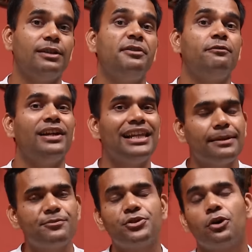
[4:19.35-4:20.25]
will be well
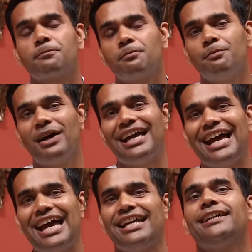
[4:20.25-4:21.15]
absorbed
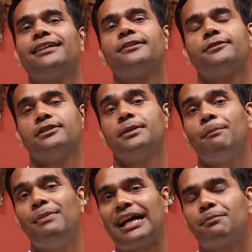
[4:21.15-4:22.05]
by adding the
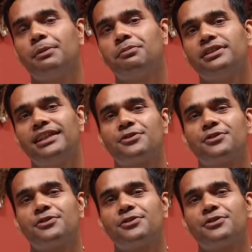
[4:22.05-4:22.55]
black pepper.